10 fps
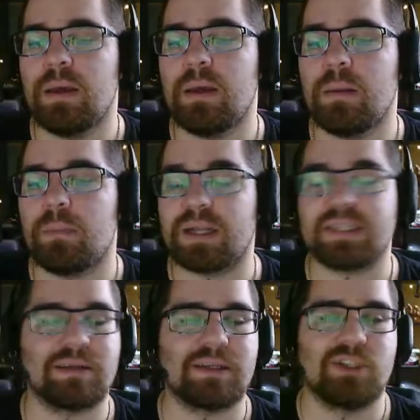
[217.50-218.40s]
but I
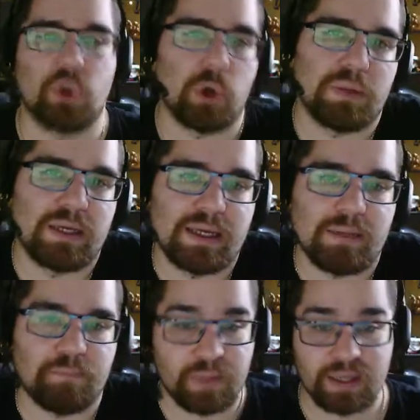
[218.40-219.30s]
still enjoy playing
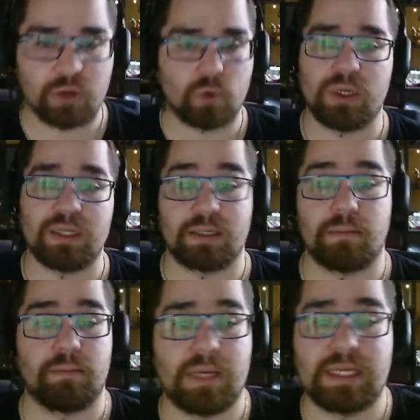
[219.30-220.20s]
it. The Nidoqueen is an
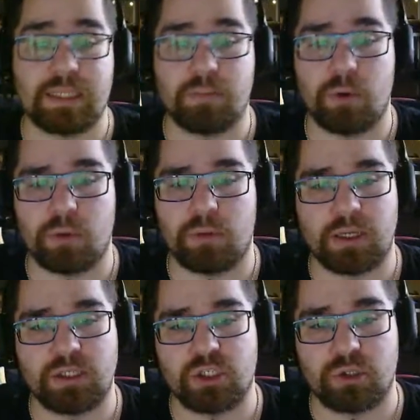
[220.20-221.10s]
amazing Pokemon,
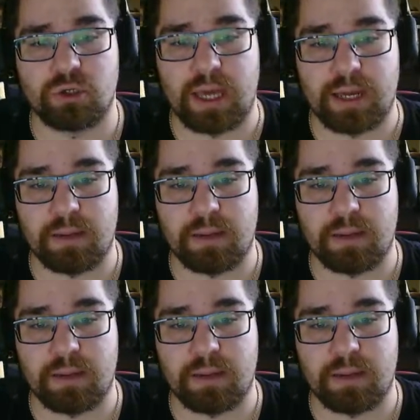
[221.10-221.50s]
and just look at it.